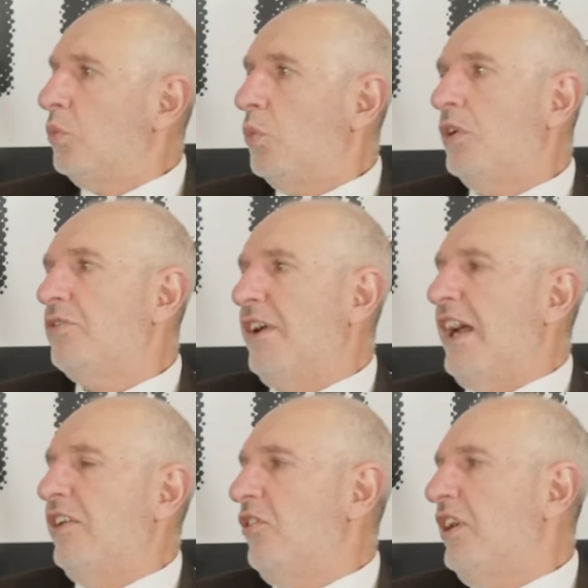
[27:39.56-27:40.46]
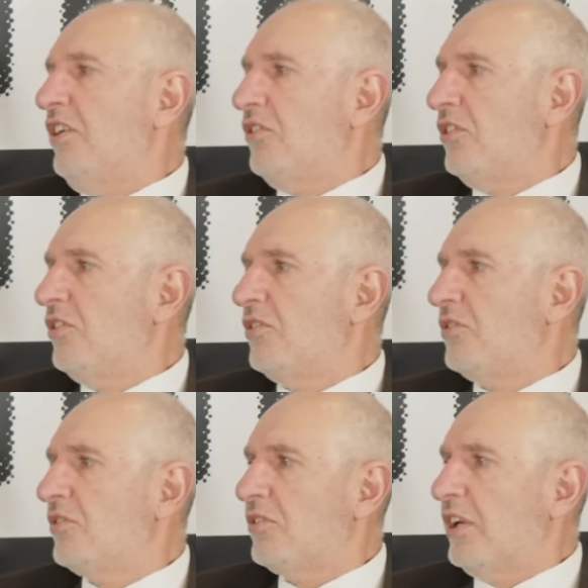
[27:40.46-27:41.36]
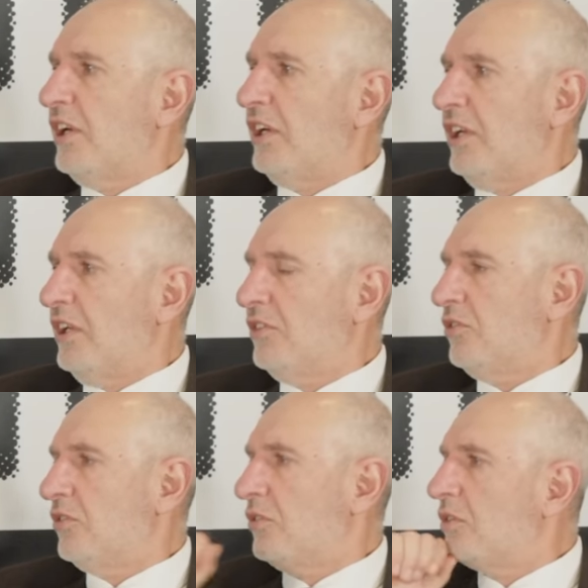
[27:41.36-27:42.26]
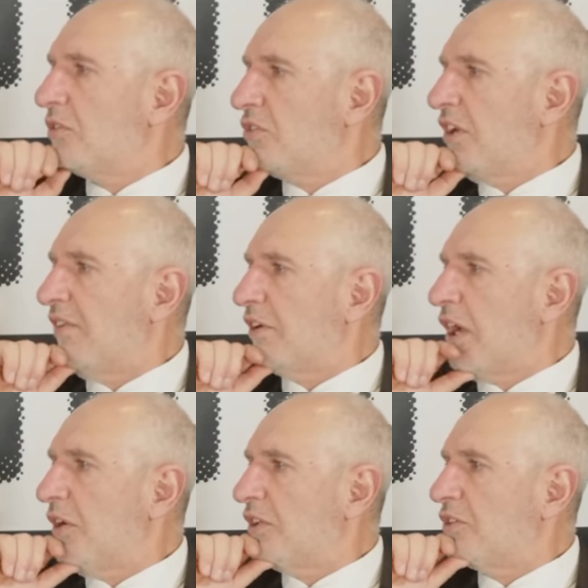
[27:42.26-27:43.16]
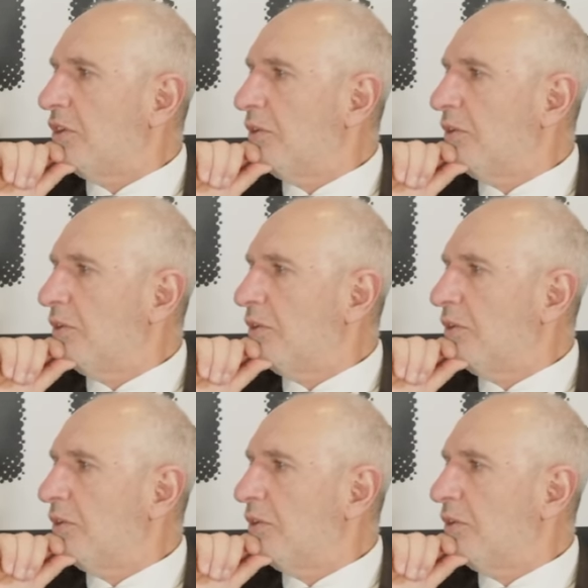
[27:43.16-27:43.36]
will find reasons to have a go at you.